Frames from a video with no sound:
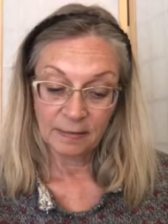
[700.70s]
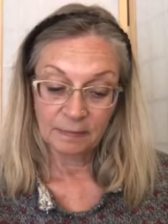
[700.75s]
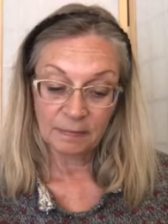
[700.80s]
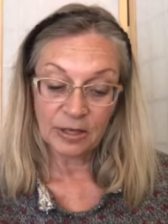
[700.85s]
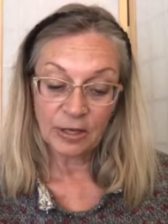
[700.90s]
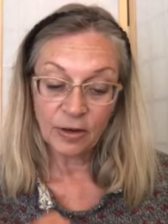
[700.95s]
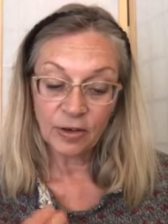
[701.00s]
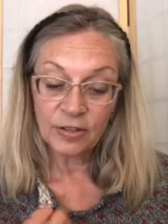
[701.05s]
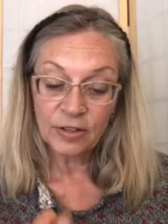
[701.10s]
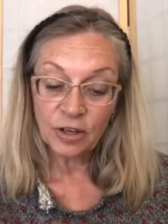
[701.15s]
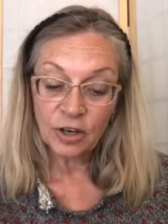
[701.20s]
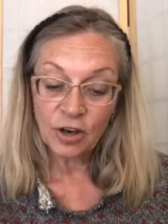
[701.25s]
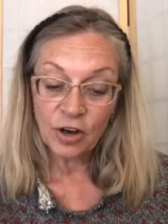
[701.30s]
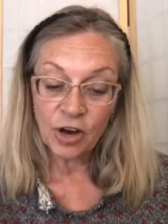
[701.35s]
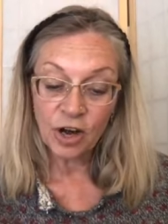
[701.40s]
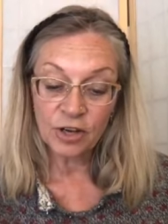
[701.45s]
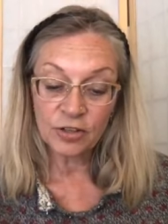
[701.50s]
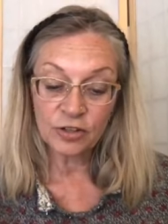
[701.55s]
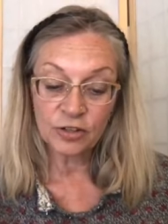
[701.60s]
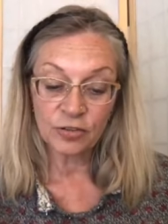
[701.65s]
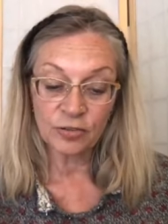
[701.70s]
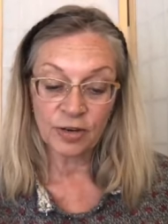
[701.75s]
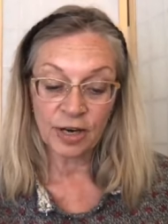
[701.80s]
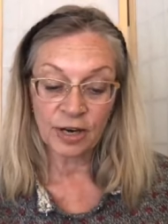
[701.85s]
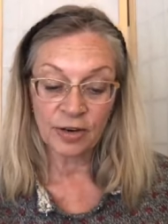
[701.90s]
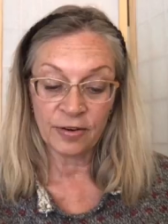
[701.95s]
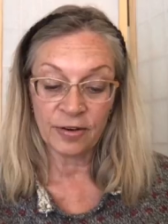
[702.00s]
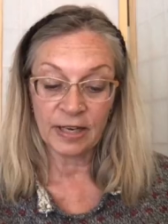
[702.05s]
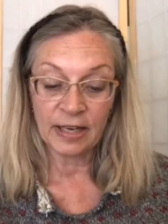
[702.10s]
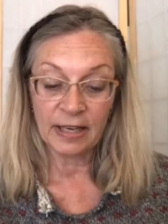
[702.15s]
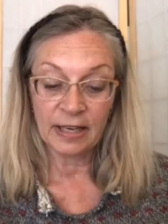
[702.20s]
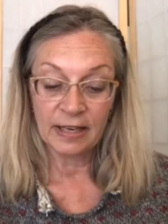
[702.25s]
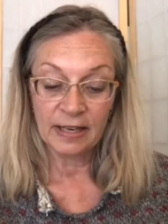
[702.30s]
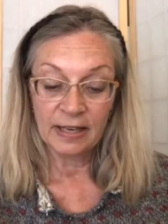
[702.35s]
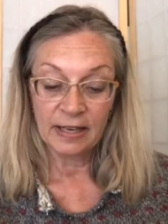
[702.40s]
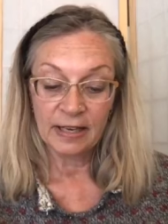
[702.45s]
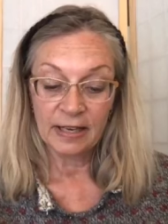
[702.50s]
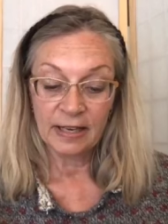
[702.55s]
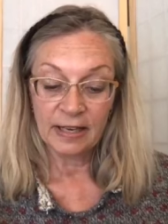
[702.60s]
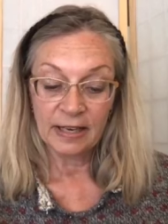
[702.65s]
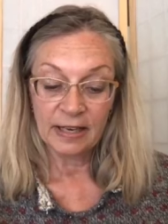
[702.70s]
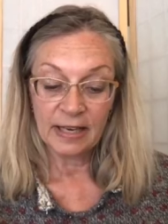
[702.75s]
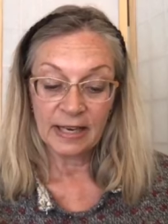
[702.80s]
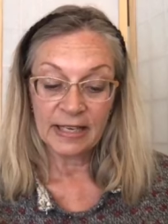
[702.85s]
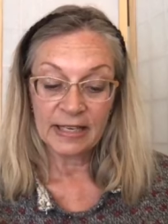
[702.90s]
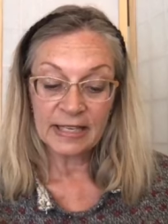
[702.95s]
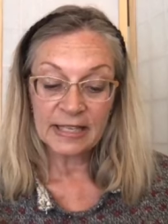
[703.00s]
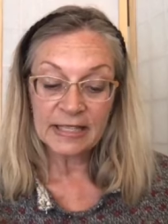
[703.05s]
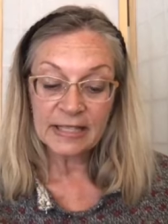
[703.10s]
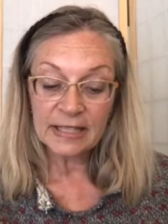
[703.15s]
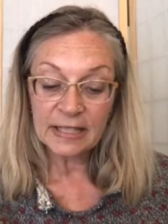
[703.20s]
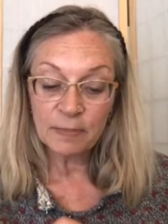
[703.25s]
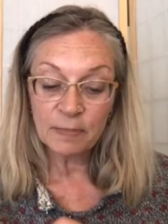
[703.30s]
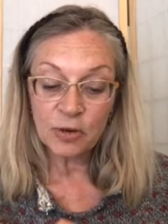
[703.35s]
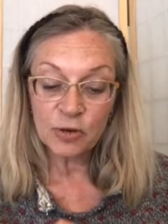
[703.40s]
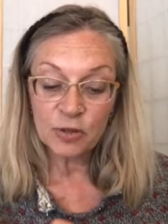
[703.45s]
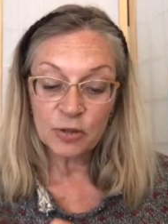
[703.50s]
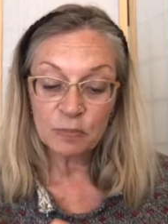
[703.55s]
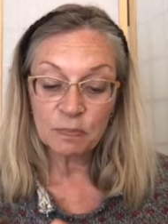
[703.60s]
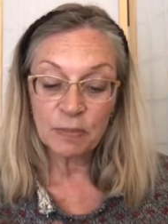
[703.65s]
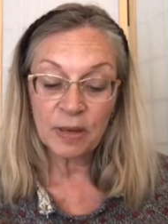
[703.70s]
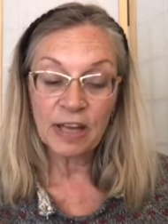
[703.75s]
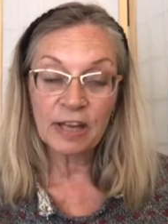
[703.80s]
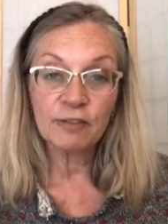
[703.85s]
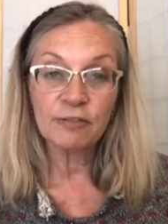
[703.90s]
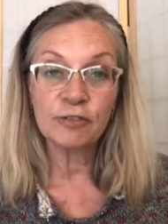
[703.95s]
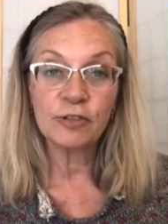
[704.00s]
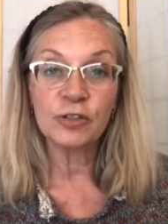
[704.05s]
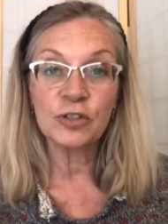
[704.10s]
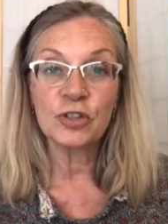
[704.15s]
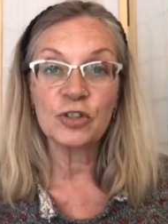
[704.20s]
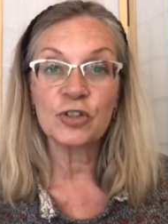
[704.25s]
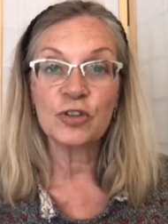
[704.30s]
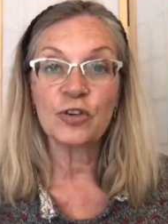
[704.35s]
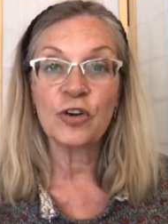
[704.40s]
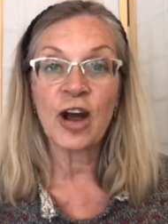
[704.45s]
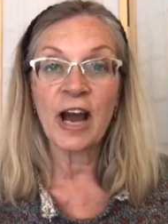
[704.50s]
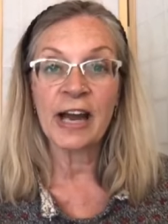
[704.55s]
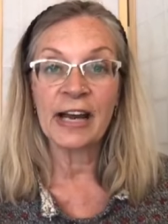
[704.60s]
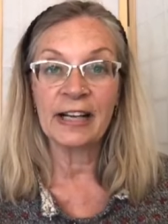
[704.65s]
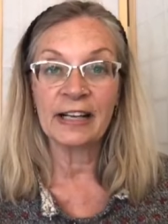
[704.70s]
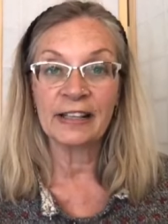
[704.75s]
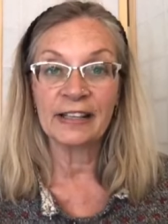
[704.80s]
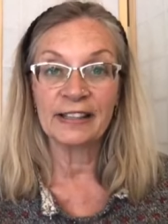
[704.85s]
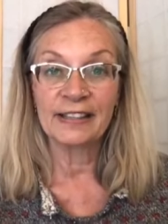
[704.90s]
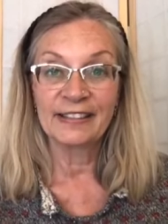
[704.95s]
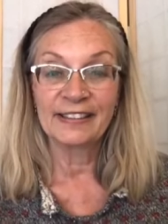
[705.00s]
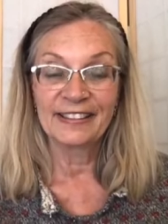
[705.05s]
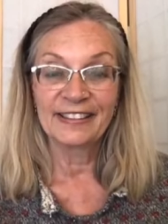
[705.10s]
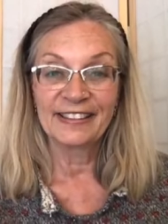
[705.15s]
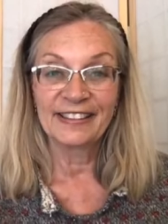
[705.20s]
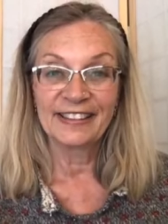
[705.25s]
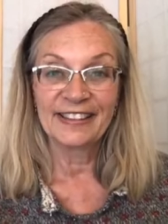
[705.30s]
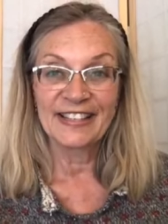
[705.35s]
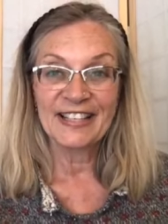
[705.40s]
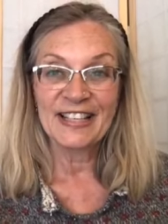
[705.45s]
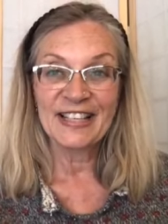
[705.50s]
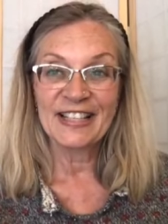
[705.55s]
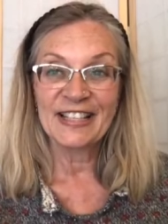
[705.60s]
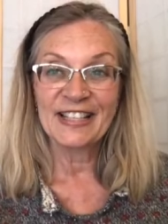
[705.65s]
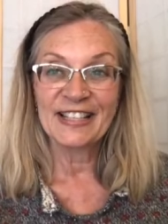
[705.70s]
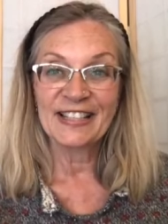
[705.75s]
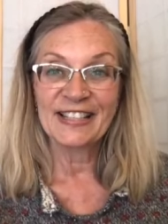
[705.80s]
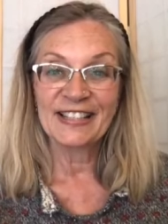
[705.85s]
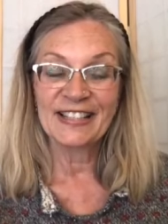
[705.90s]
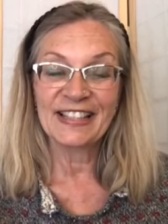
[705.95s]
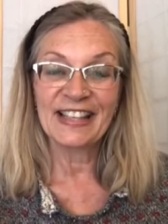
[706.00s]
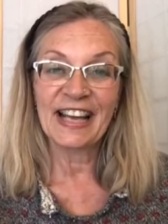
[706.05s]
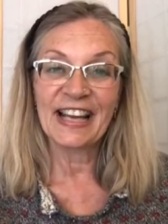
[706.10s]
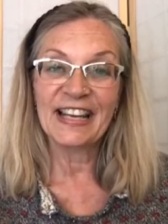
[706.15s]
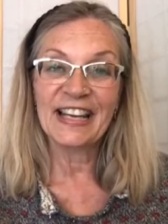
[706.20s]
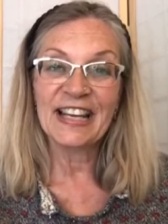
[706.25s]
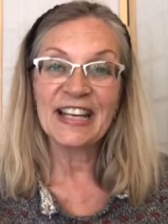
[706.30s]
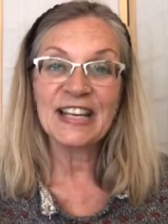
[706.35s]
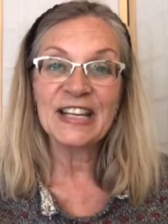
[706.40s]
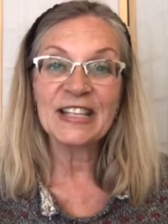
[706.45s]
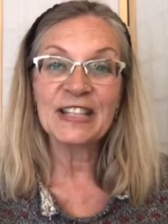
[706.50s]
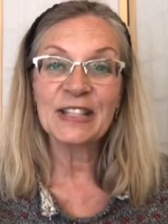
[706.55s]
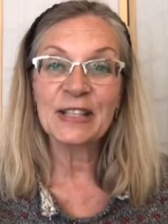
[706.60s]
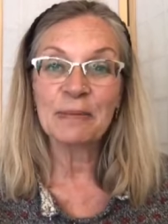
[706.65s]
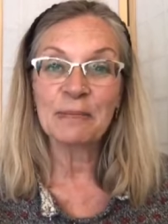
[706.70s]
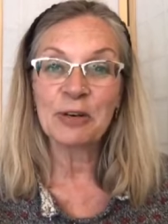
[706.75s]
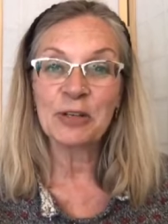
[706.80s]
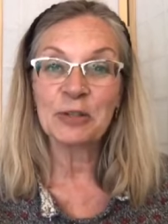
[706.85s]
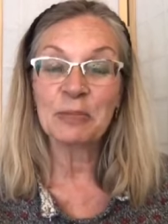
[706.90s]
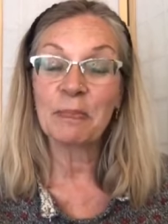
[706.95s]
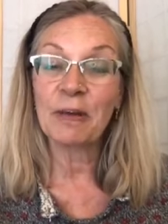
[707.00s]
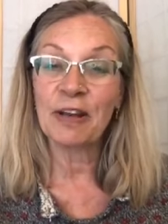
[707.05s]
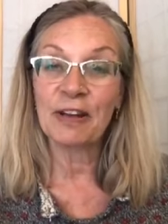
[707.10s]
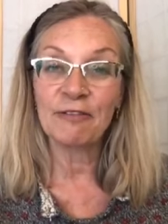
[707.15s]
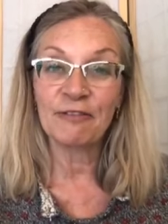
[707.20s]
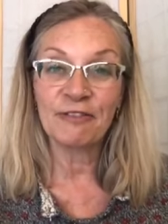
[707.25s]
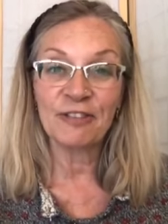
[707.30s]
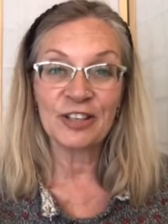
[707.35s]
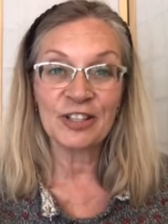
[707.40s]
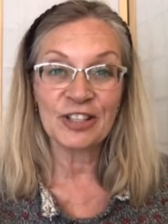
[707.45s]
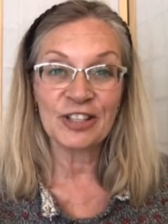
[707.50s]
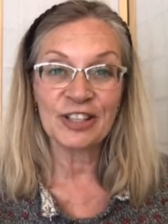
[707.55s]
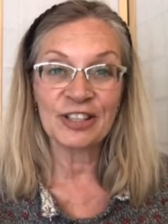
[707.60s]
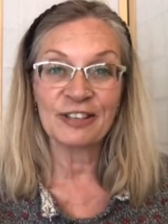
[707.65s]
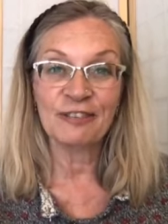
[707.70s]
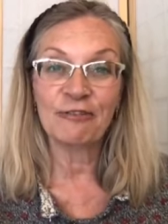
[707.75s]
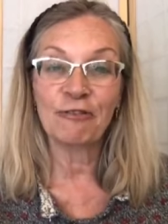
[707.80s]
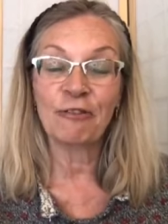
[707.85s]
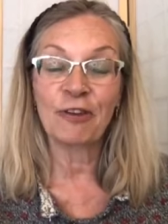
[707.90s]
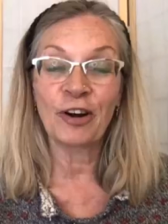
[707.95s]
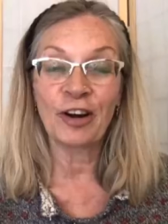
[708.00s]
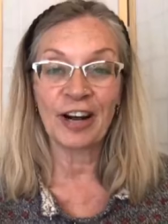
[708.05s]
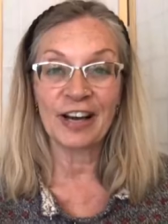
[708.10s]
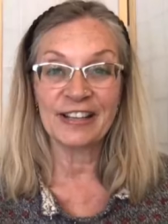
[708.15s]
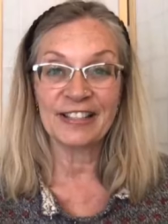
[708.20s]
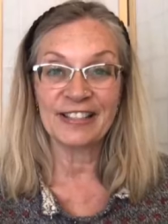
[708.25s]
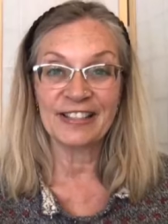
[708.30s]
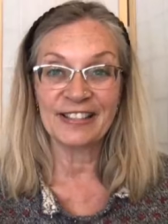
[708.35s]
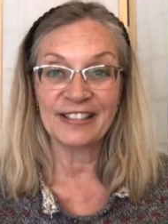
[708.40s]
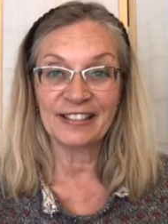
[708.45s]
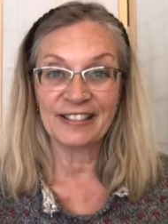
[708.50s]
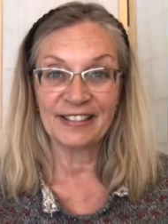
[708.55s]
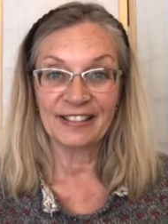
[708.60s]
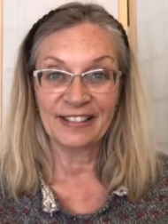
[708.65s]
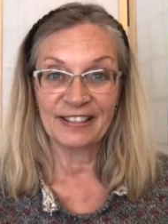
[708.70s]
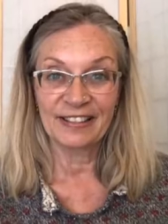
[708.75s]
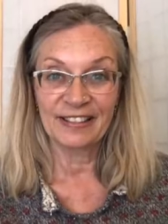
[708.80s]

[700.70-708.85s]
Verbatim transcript: but on the contrary, it is the most painful trial that is the most beneficent for us.